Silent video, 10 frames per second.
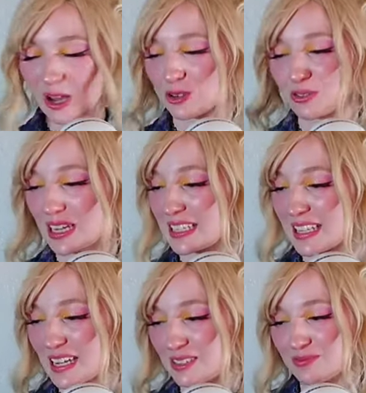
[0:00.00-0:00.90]
I don't
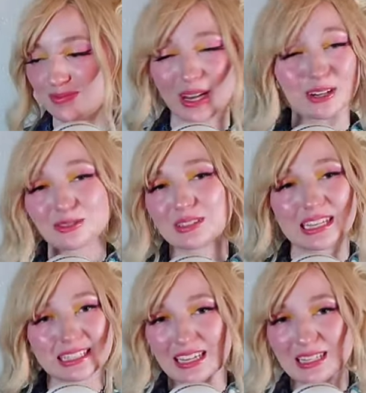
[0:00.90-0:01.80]
like that. I don't
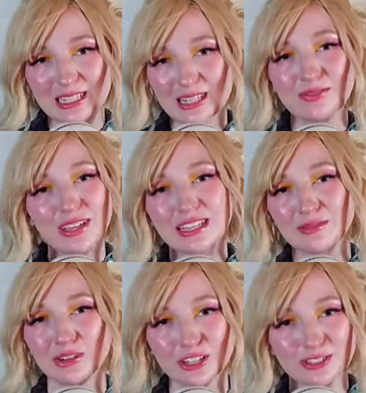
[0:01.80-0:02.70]
like that TV
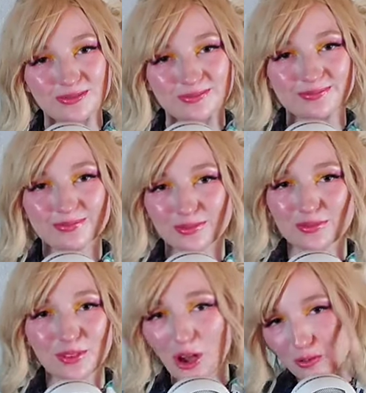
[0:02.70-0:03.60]
image.
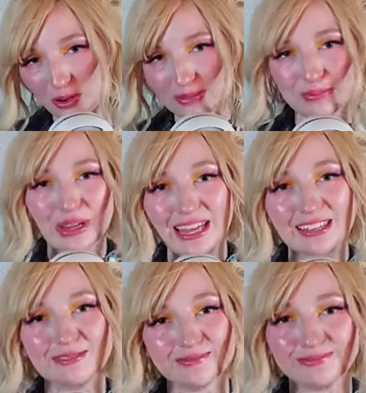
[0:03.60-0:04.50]
Not one
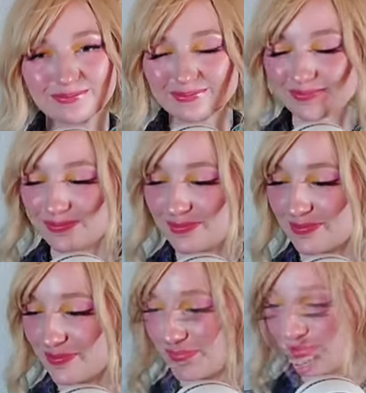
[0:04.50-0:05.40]
bit.
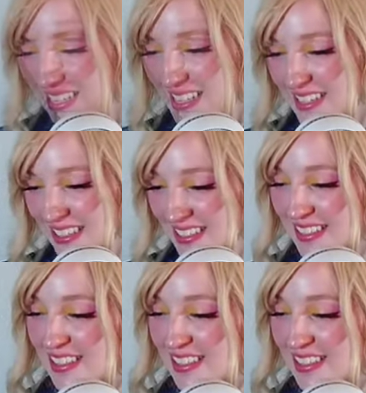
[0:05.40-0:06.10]
Next.